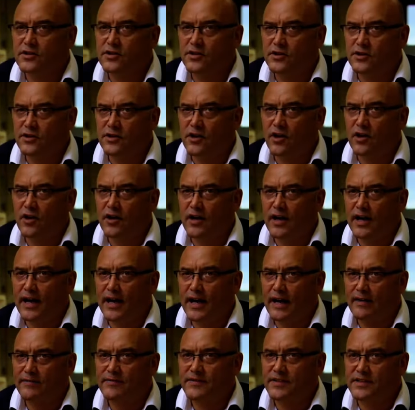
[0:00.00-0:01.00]
should not
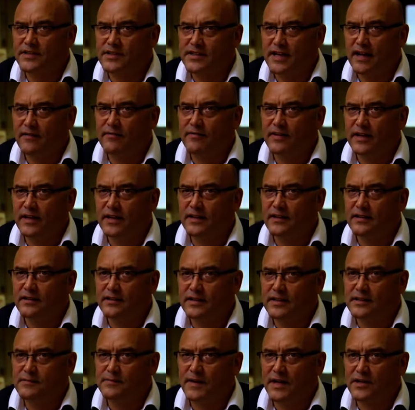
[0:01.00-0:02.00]
have to suffer
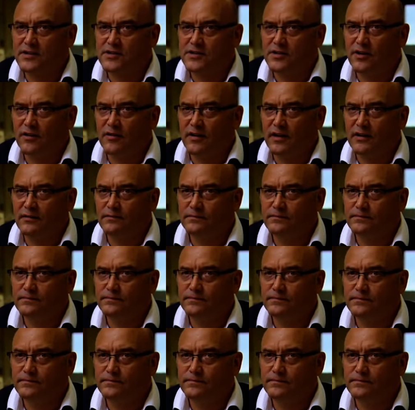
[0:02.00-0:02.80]
this much sorrow.